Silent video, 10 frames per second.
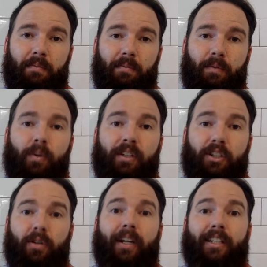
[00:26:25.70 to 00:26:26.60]
We wanted to
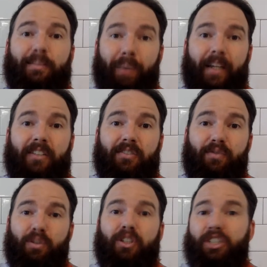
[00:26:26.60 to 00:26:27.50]
create space
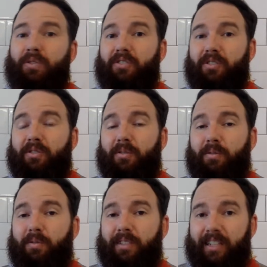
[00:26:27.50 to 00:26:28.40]
for you to
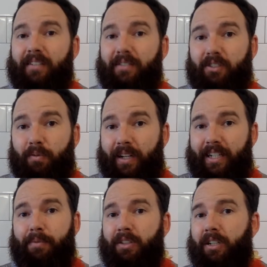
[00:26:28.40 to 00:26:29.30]
give. And so right
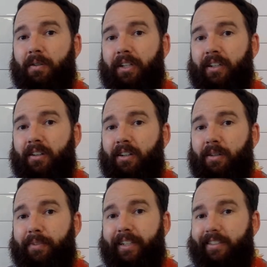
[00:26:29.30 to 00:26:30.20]
down below, there
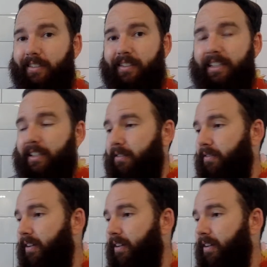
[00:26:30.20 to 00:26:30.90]
are places to give.